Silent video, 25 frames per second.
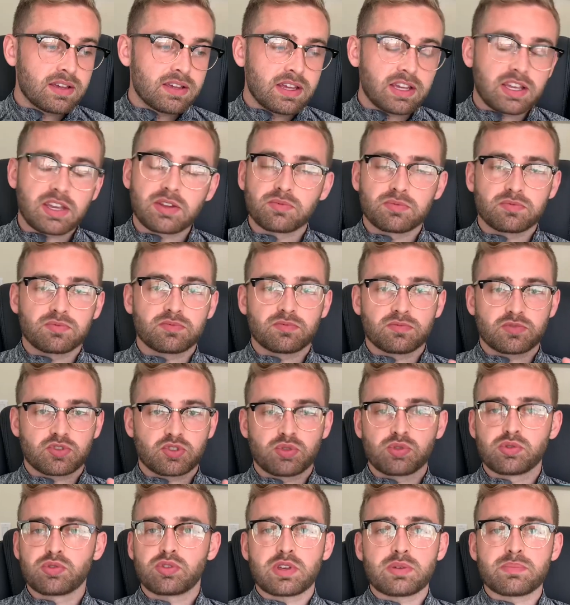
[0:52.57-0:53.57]
It can
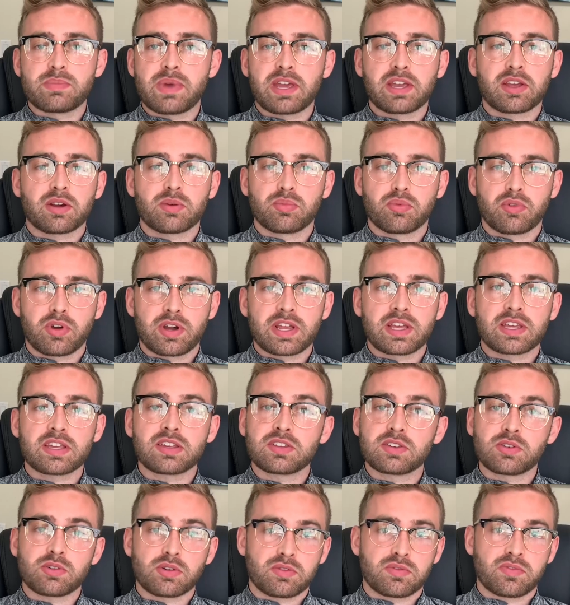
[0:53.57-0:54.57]
truly make or
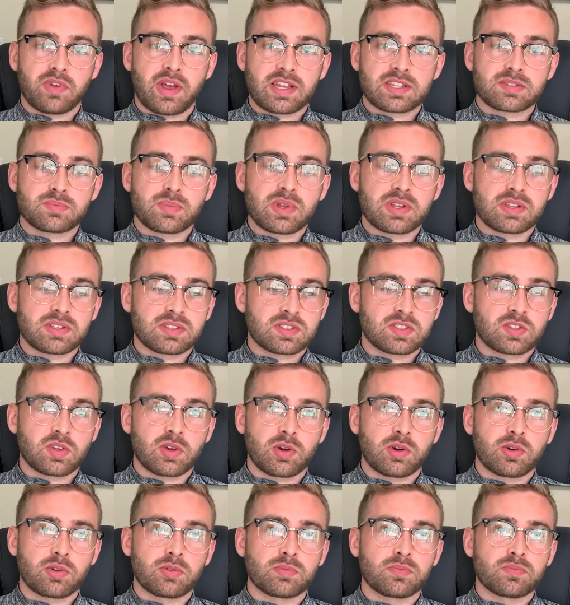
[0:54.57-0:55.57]
break your investment,
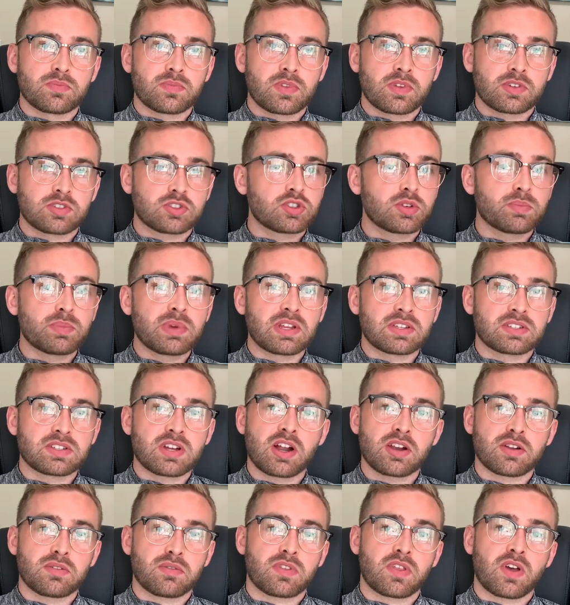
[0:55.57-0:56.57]
so there should be a
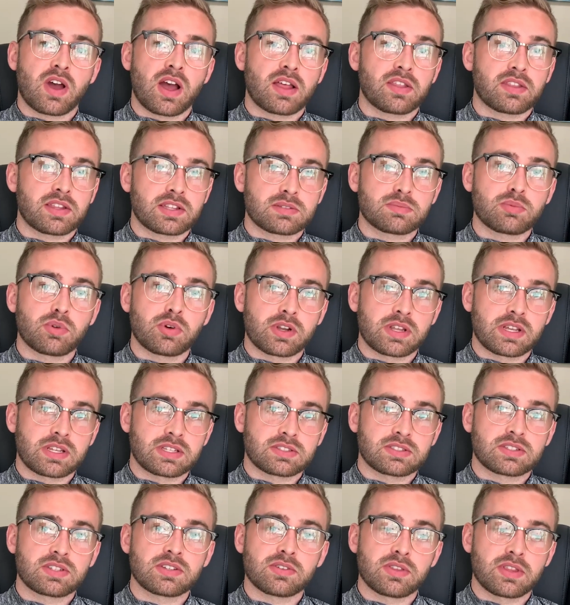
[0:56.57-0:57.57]
ton of thought that's put
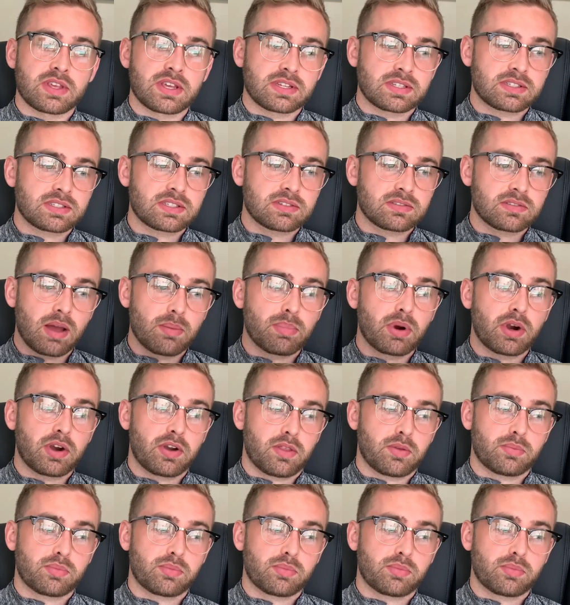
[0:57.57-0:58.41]
into this part of the